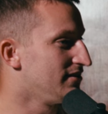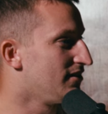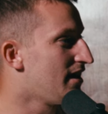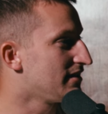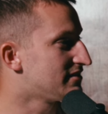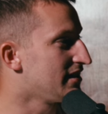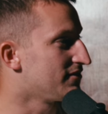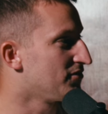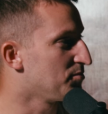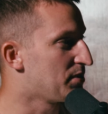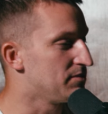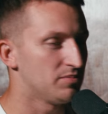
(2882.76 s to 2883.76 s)
hot take for
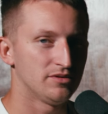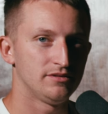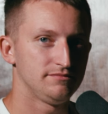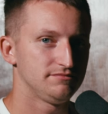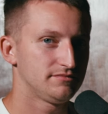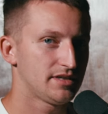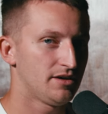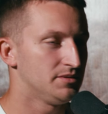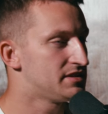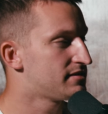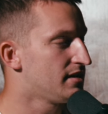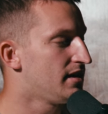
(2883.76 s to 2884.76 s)
people, I would
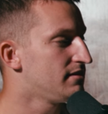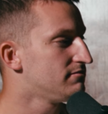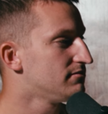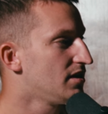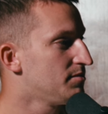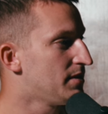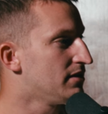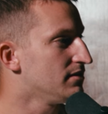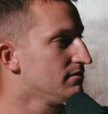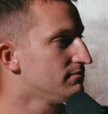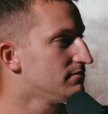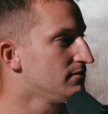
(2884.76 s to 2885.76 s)
say, about
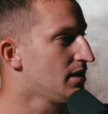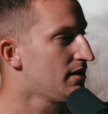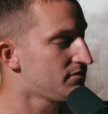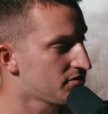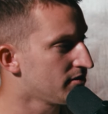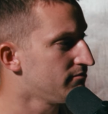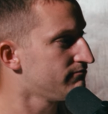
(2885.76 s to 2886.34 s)
live stream.